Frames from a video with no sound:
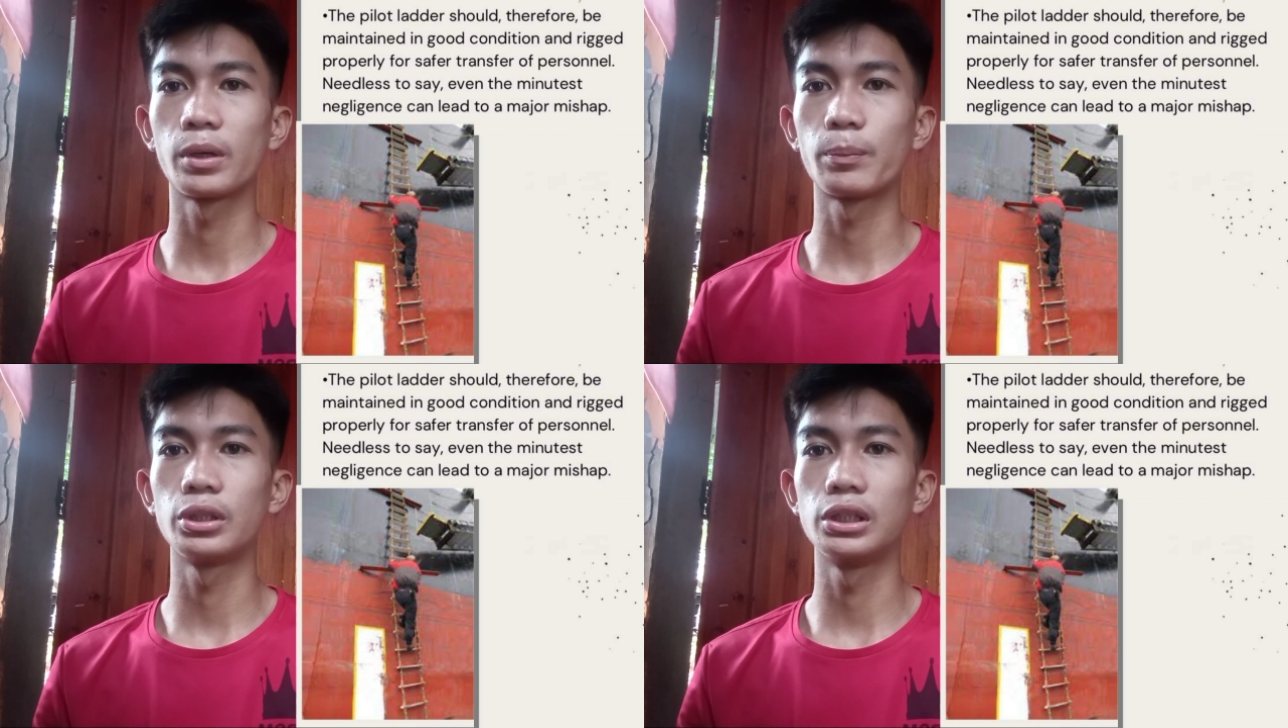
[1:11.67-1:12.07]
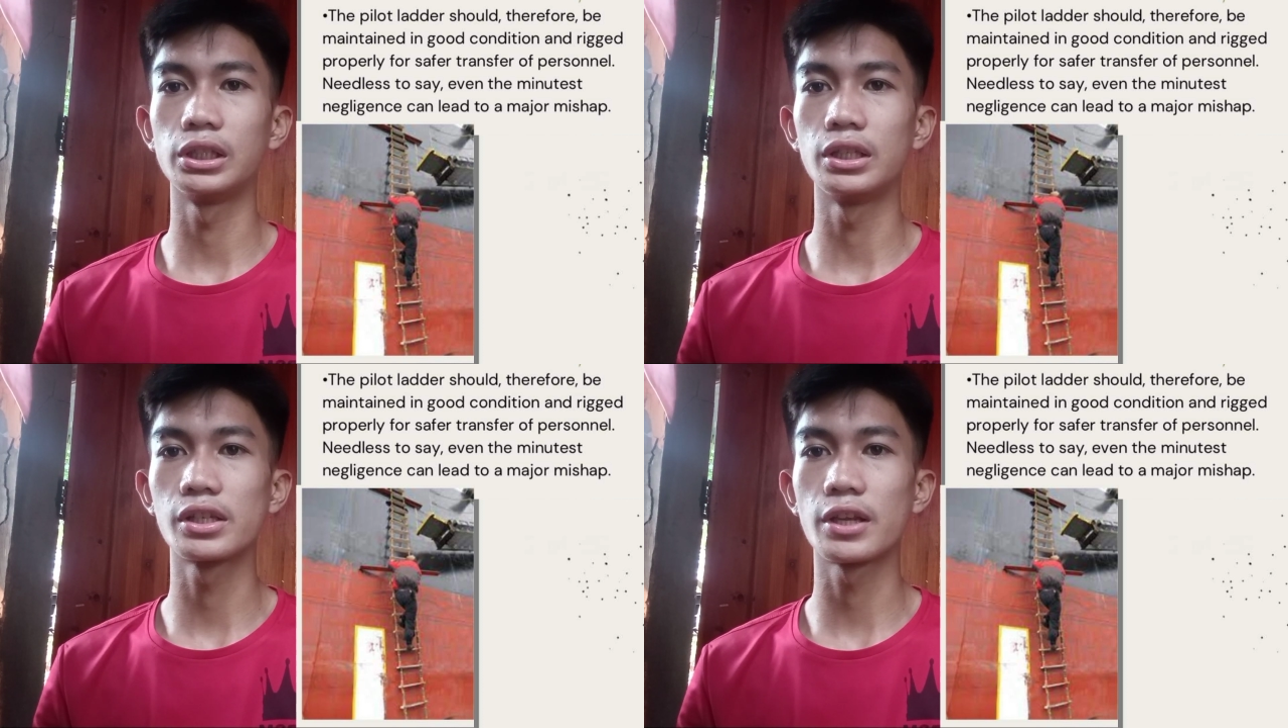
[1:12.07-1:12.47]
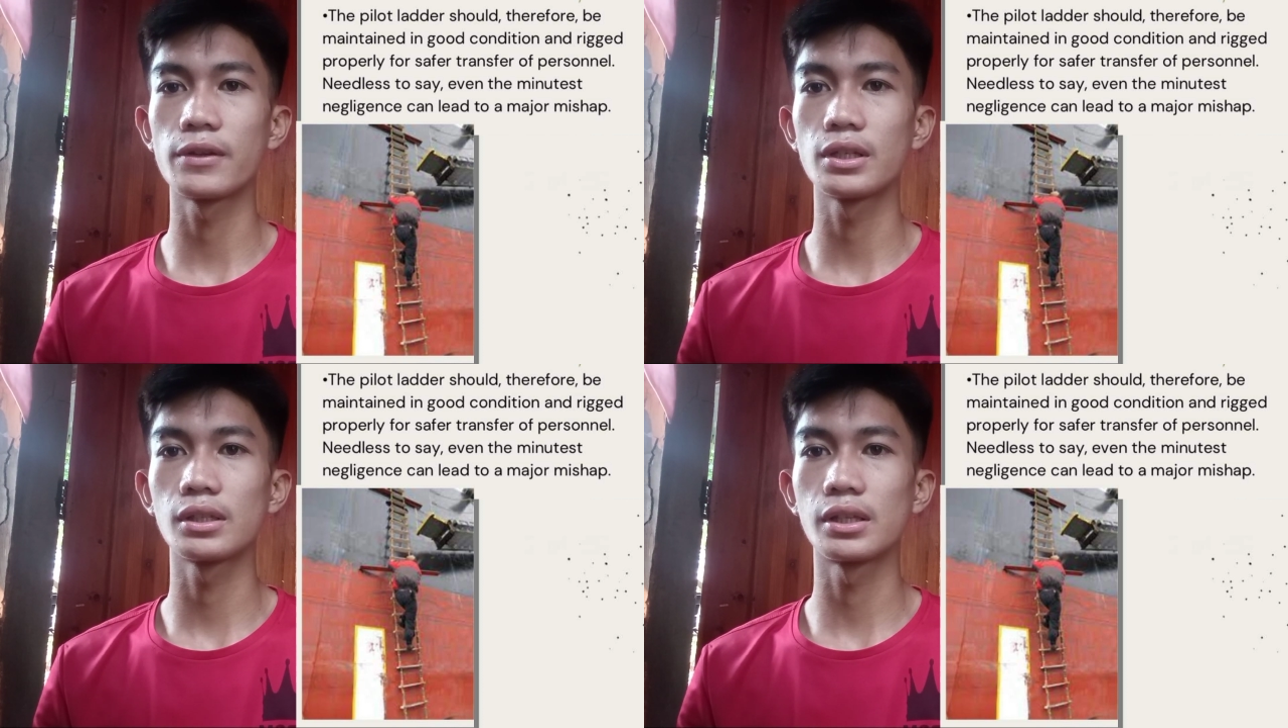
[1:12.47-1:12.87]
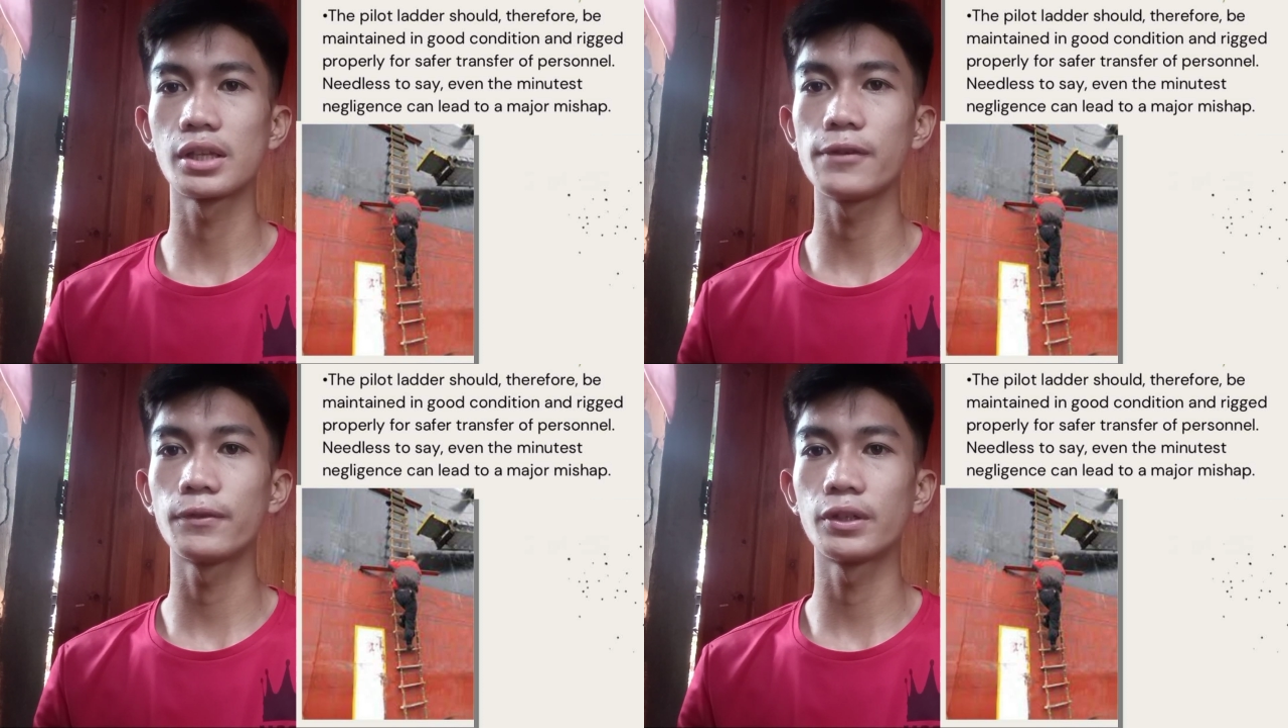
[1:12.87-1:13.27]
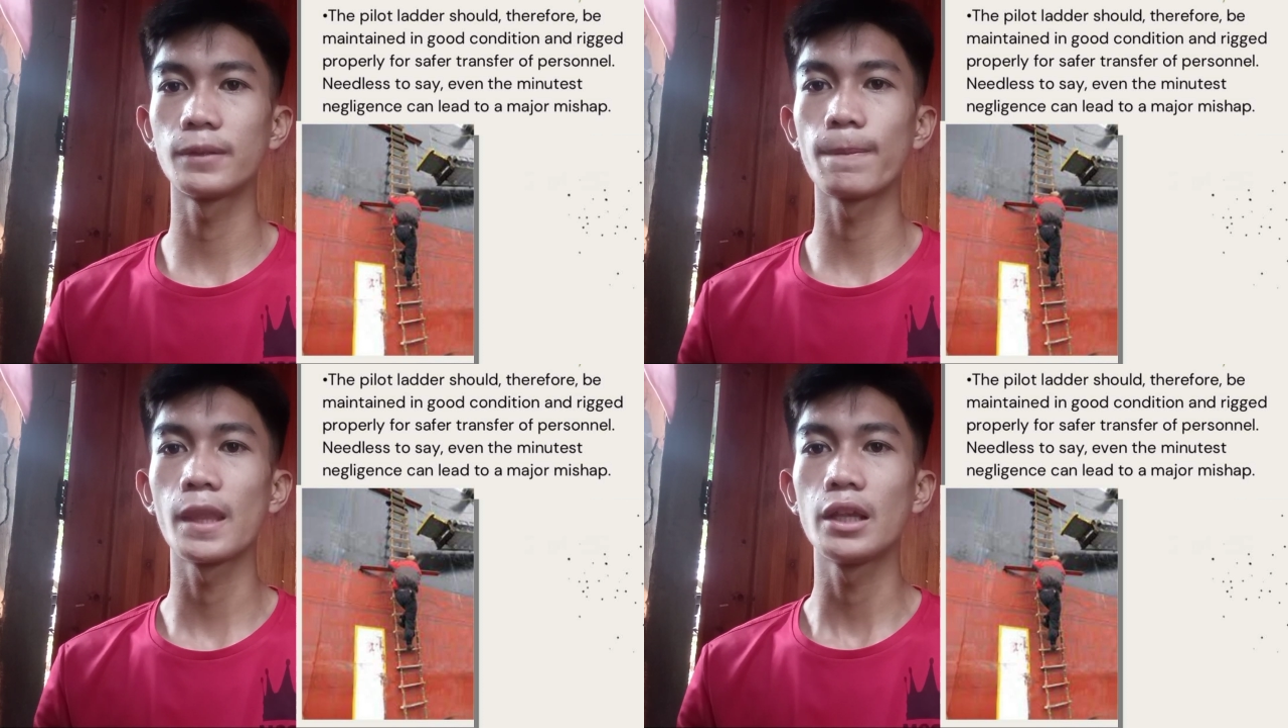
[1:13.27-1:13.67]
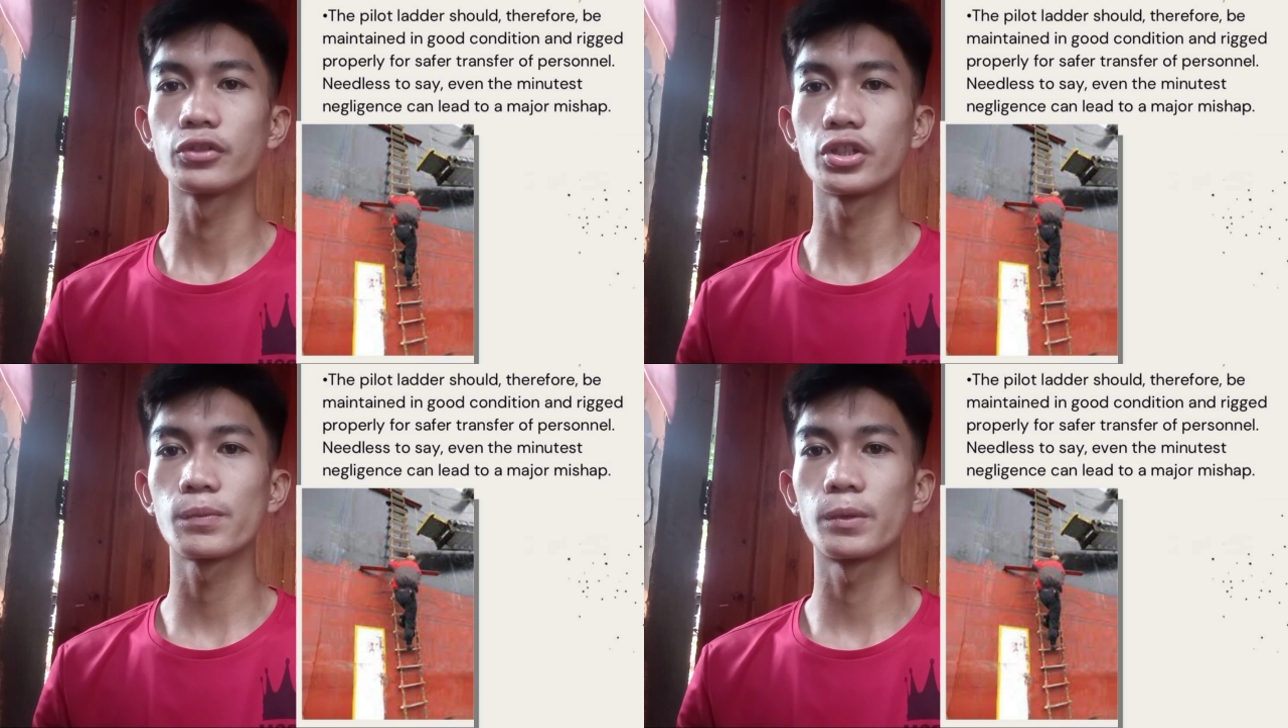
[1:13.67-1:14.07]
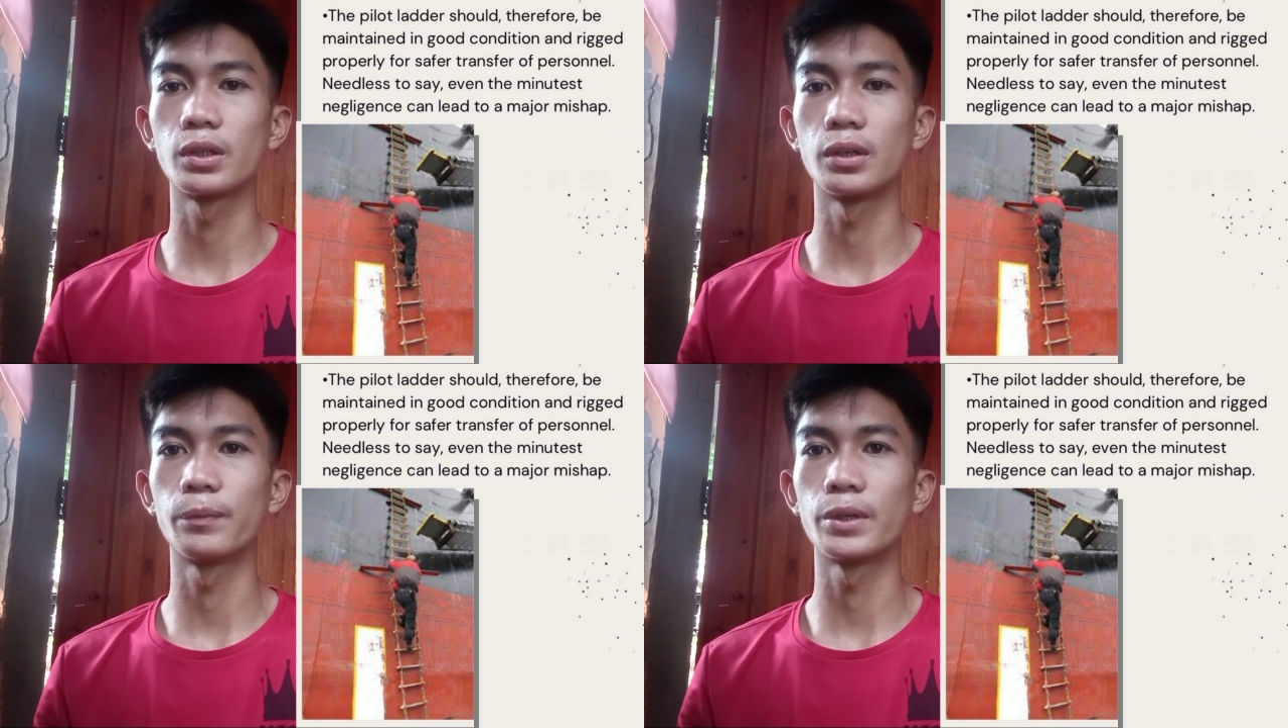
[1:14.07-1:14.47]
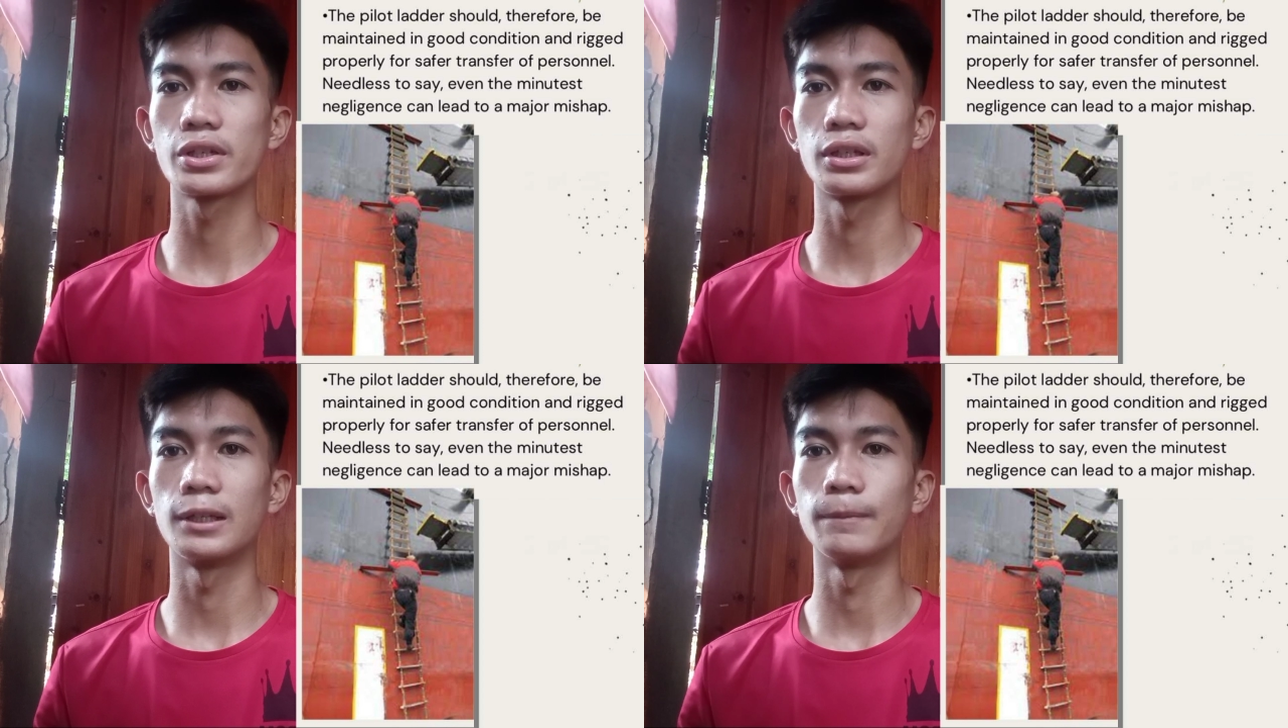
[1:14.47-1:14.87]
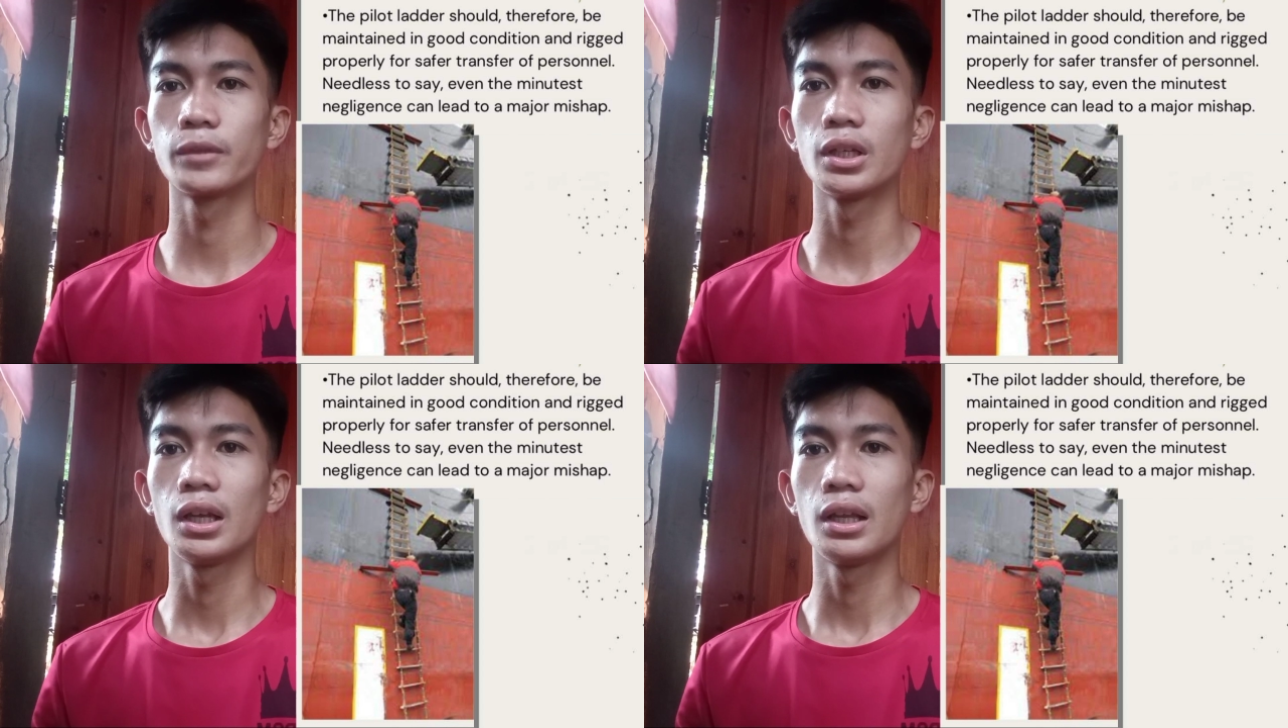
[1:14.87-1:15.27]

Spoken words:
properly the safer transfer of personnel.